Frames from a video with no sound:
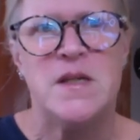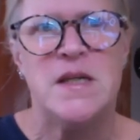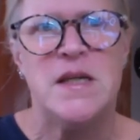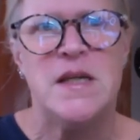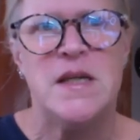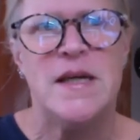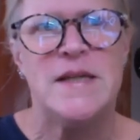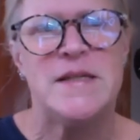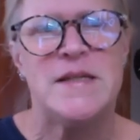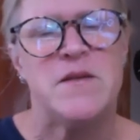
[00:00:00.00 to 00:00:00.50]

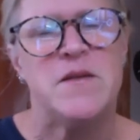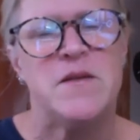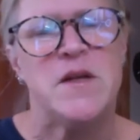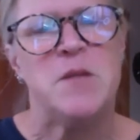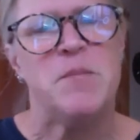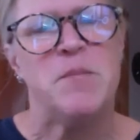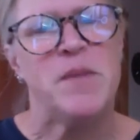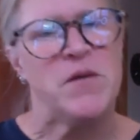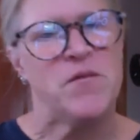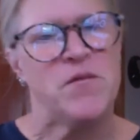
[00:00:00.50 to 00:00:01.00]
it's a
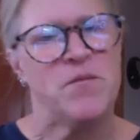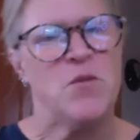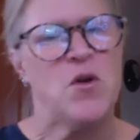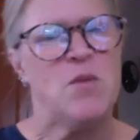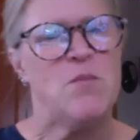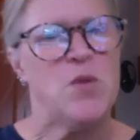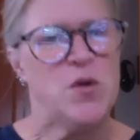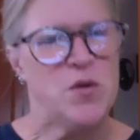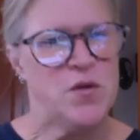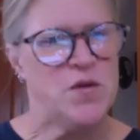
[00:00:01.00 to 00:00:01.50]
little bit
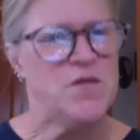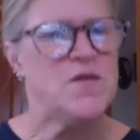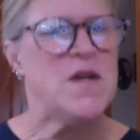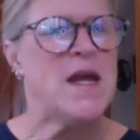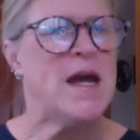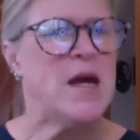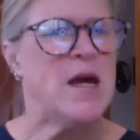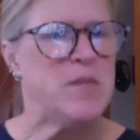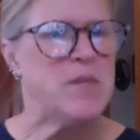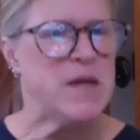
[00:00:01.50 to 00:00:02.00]
removed
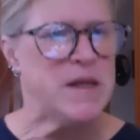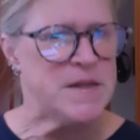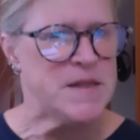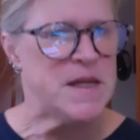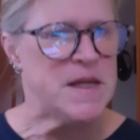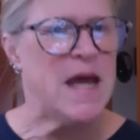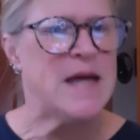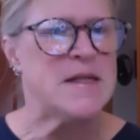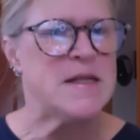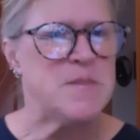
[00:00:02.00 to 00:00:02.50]
now because
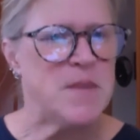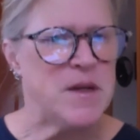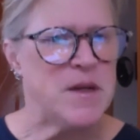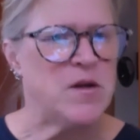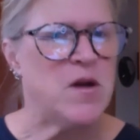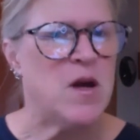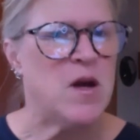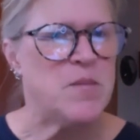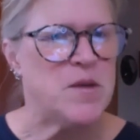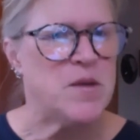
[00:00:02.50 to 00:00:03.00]
it has been a
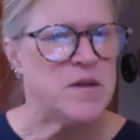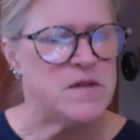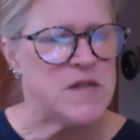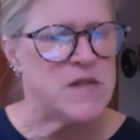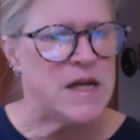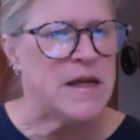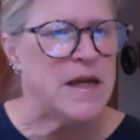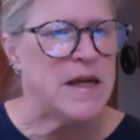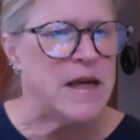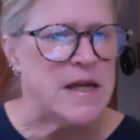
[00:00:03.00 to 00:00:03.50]
couple of
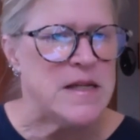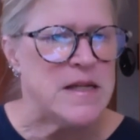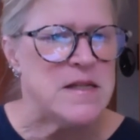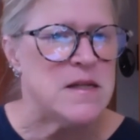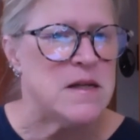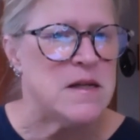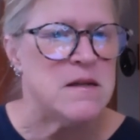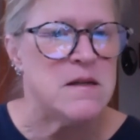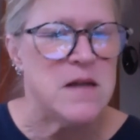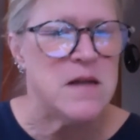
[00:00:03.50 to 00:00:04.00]
decades,
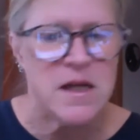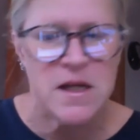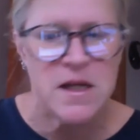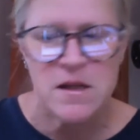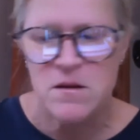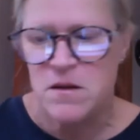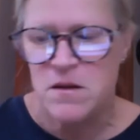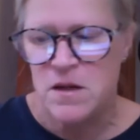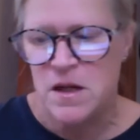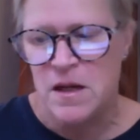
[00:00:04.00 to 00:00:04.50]
and
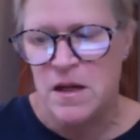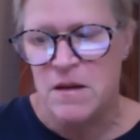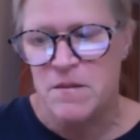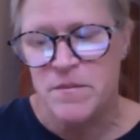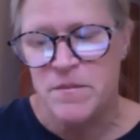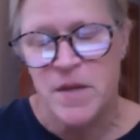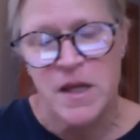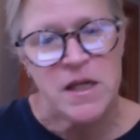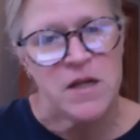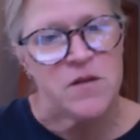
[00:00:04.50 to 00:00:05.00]
and um,
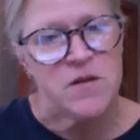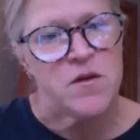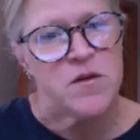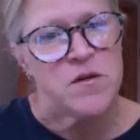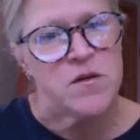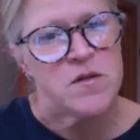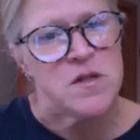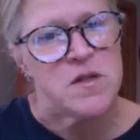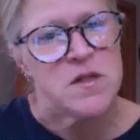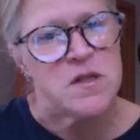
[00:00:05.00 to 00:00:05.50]
many of
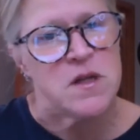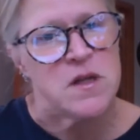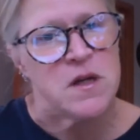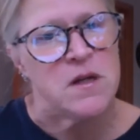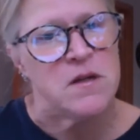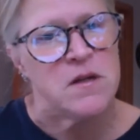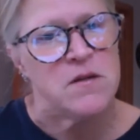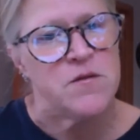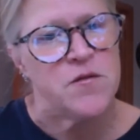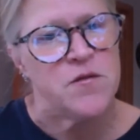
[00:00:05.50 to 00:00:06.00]
those
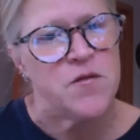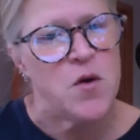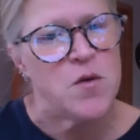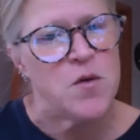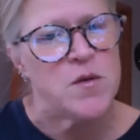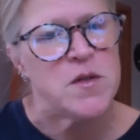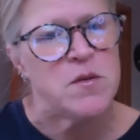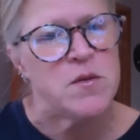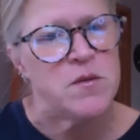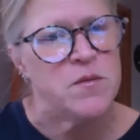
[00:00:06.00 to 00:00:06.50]
uh,
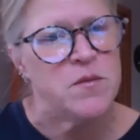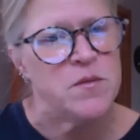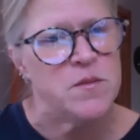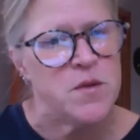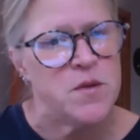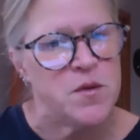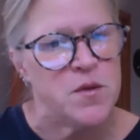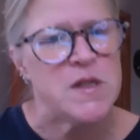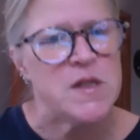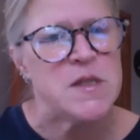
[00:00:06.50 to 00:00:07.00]
folks who
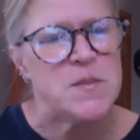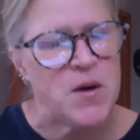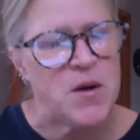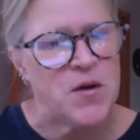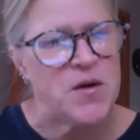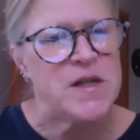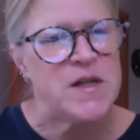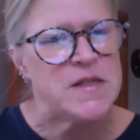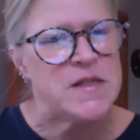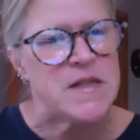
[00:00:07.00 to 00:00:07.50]
who
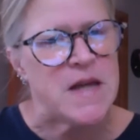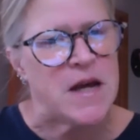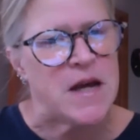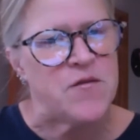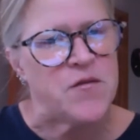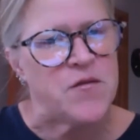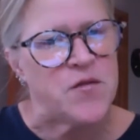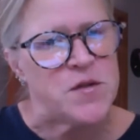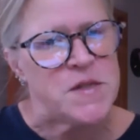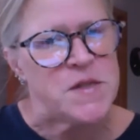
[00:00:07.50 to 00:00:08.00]
experienced
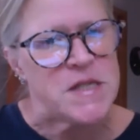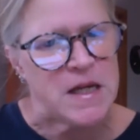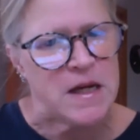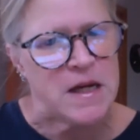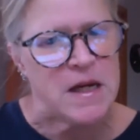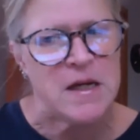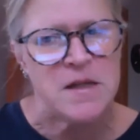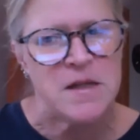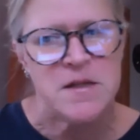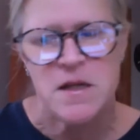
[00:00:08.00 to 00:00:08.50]
that
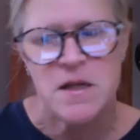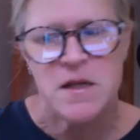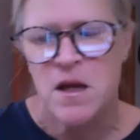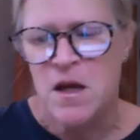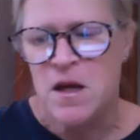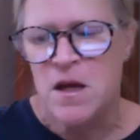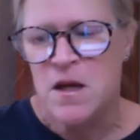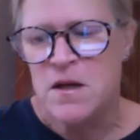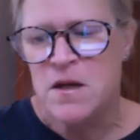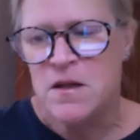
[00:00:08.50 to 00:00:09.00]
firsthand
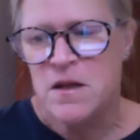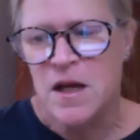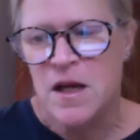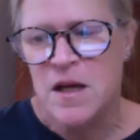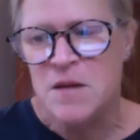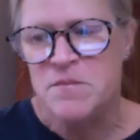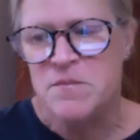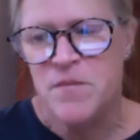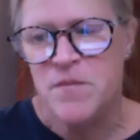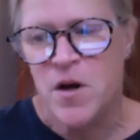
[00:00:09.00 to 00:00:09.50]

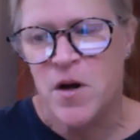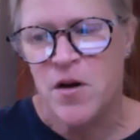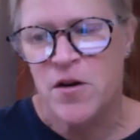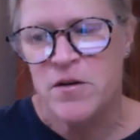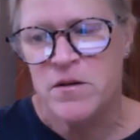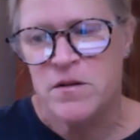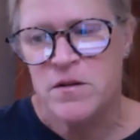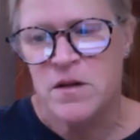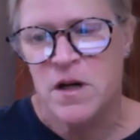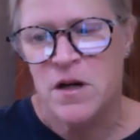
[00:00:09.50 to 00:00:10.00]
um,
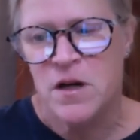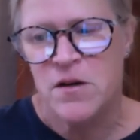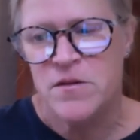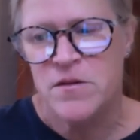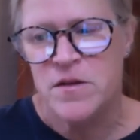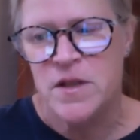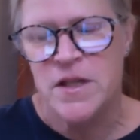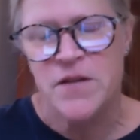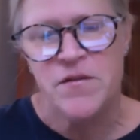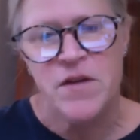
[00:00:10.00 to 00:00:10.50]
are,
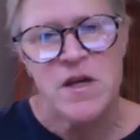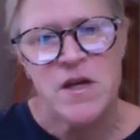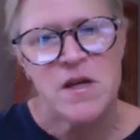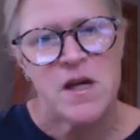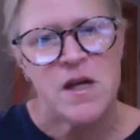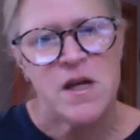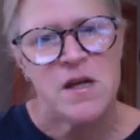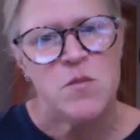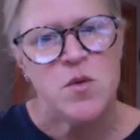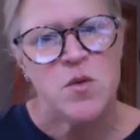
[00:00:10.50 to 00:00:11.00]
aren't living
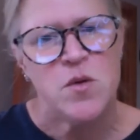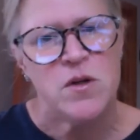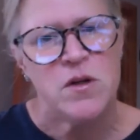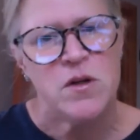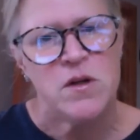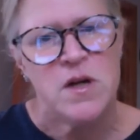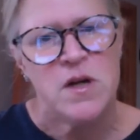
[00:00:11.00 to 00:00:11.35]
anymore.